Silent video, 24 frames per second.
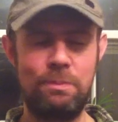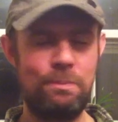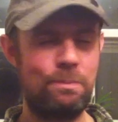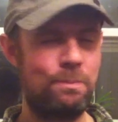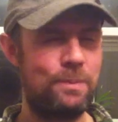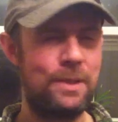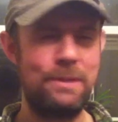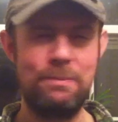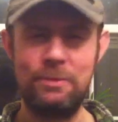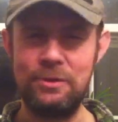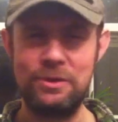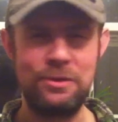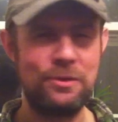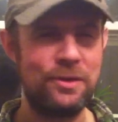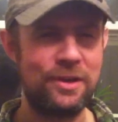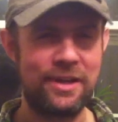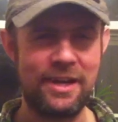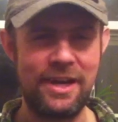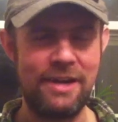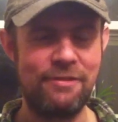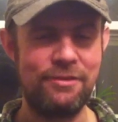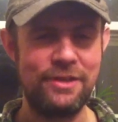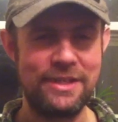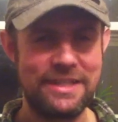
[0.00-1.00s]
There's
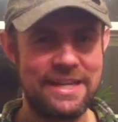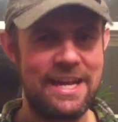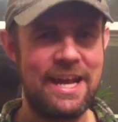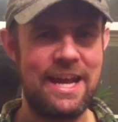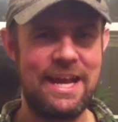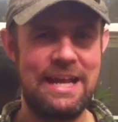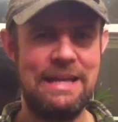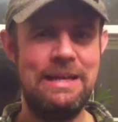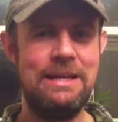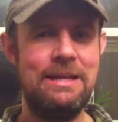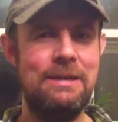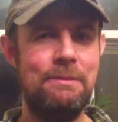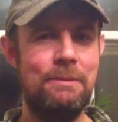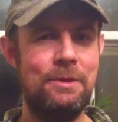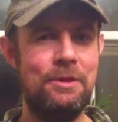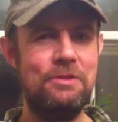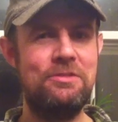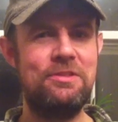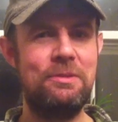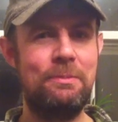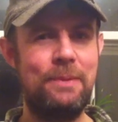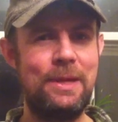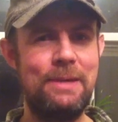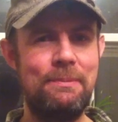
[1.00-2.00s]
people doing it every
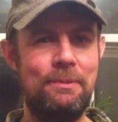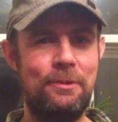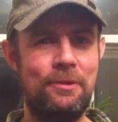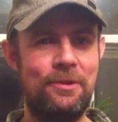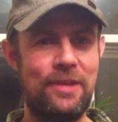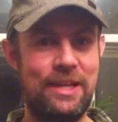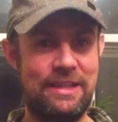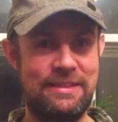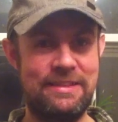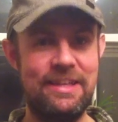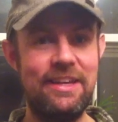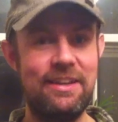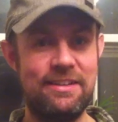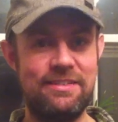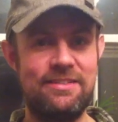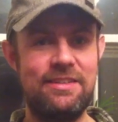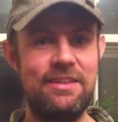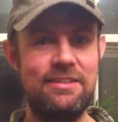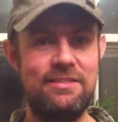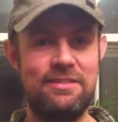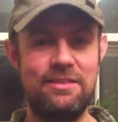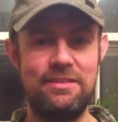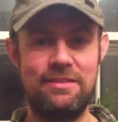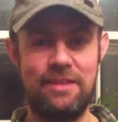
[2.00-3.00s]
day, but there's some people like
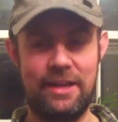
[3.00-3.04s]
this.